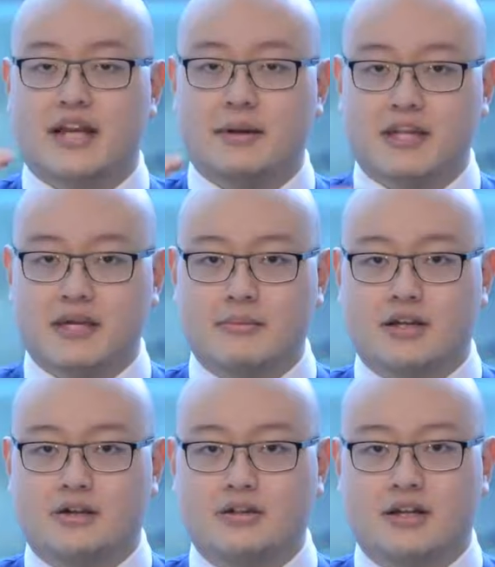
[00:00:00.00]
name and
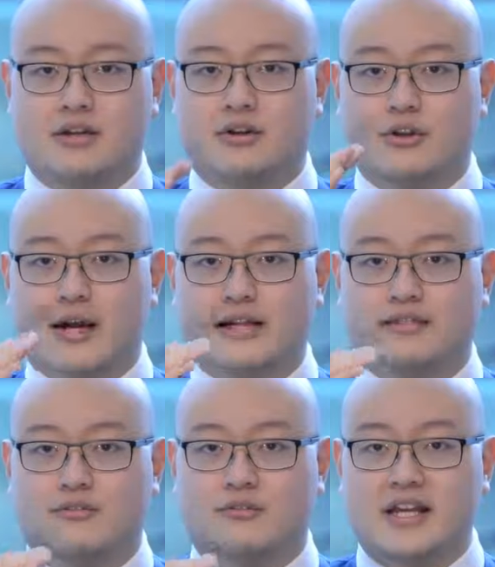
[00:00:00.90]
email? And are you
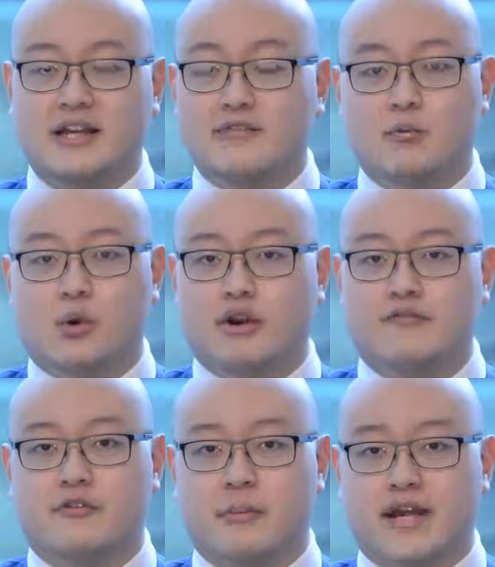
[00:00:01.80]
asking for even more
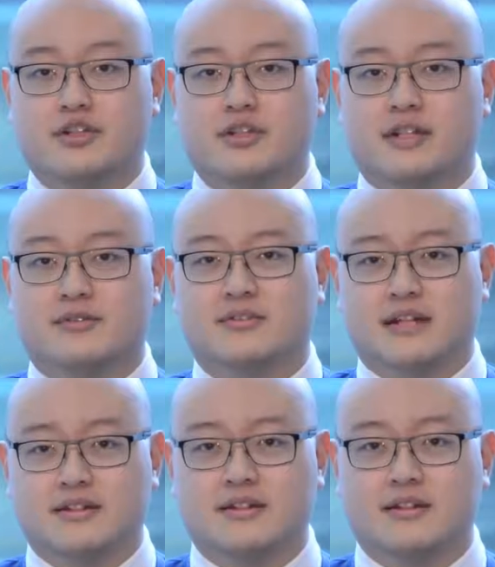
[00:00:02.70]
information that's
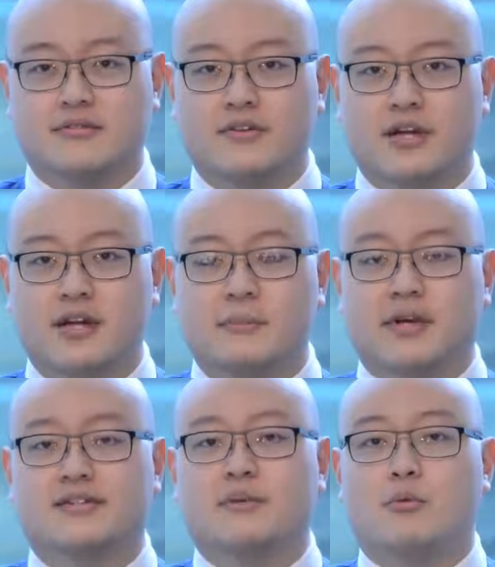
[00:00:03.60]
sensitive?
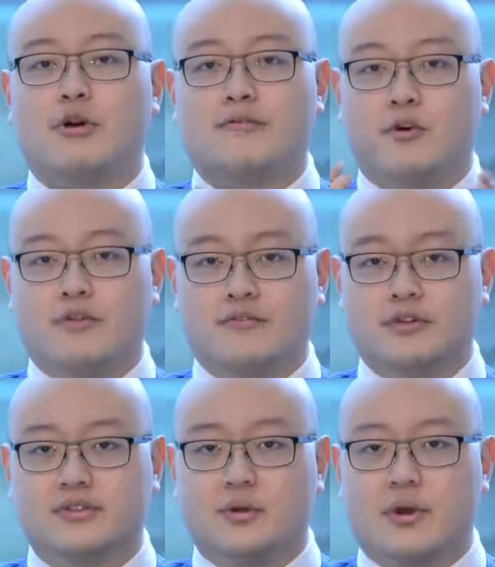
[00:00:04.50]
Because the more form
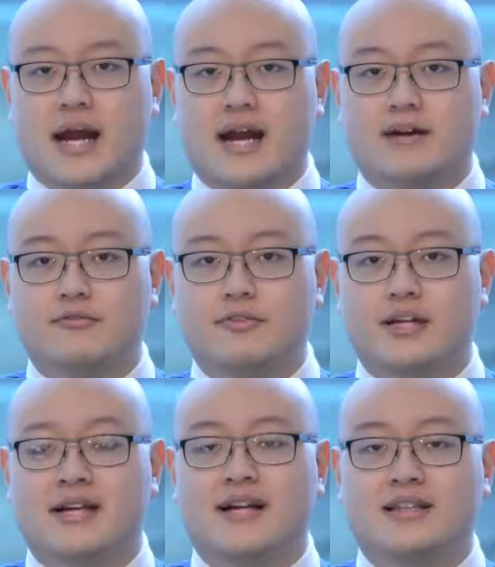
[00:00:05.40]
fields that you have,
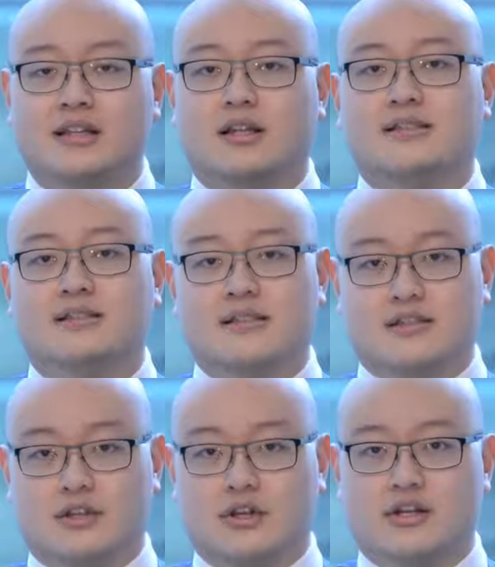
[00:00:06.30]
the less
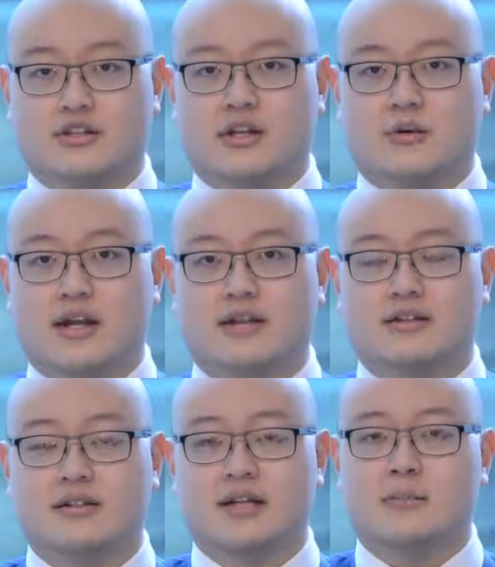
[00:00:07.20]
leads that you're going to generate.
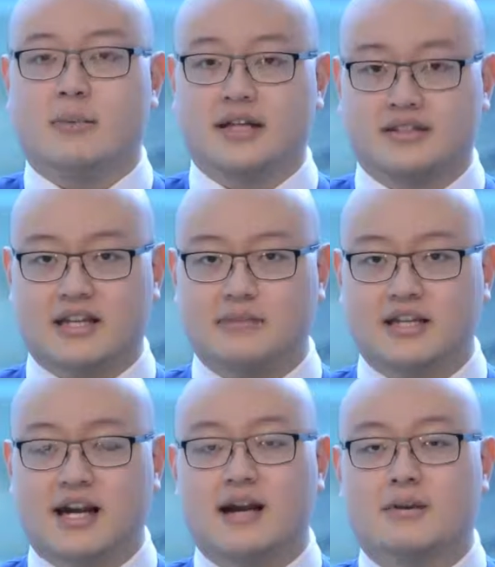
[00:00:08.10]
But at the same
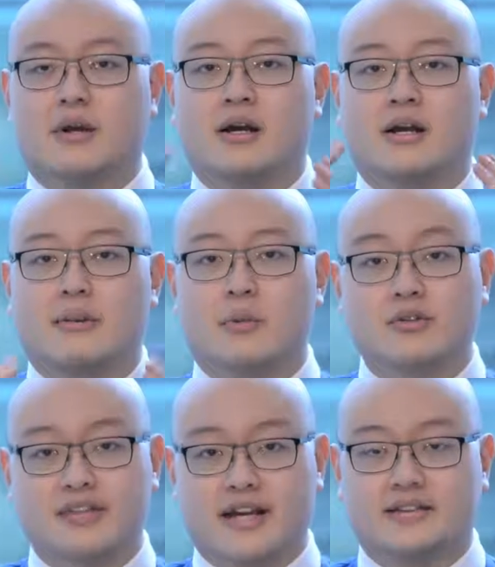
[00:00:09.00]
time, in
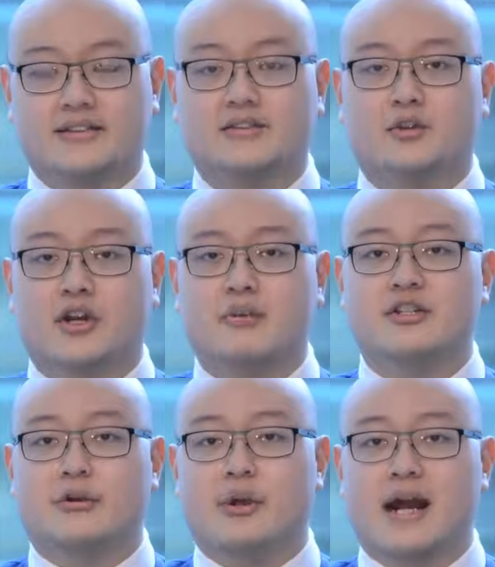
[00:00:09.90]
most cases, you're going to
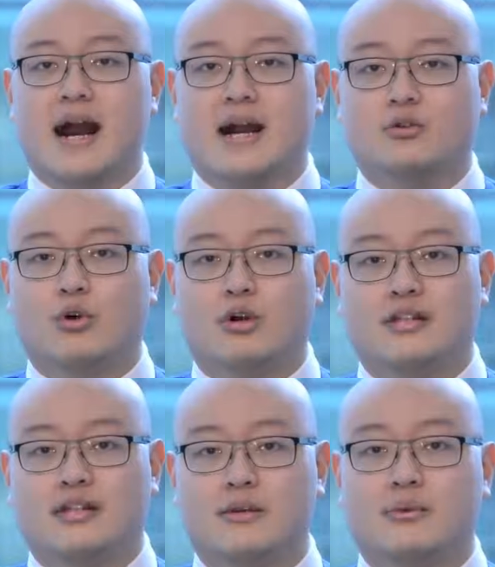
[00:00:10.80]
be generating a high
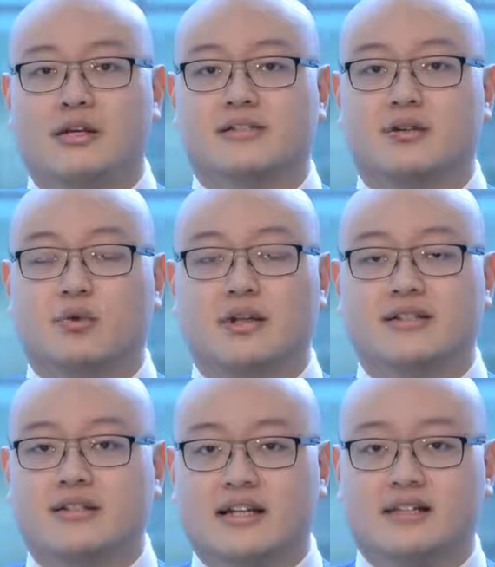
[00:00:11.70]
quality lead because they're
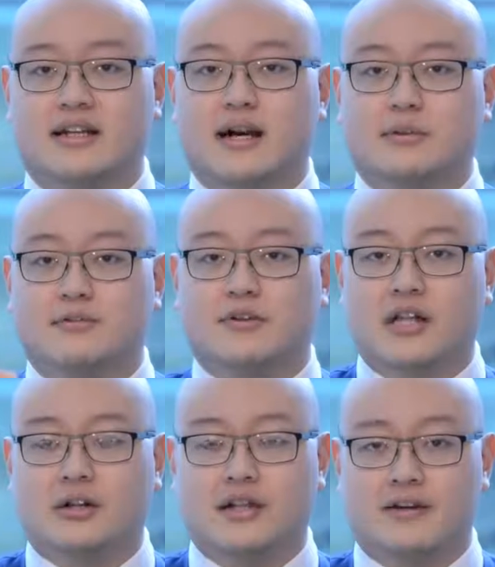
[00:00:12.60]
willing to take the time to
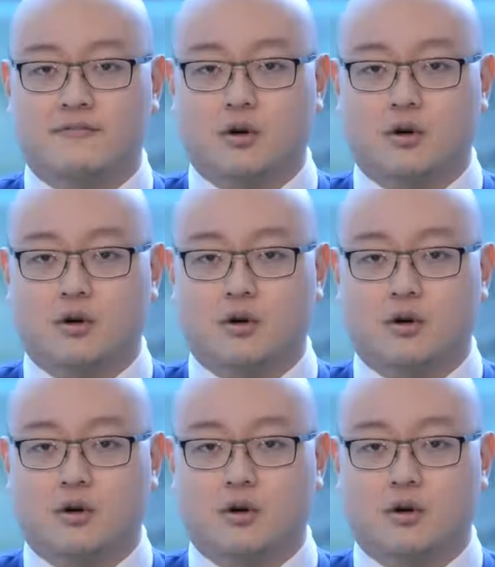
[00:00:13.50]
fill out that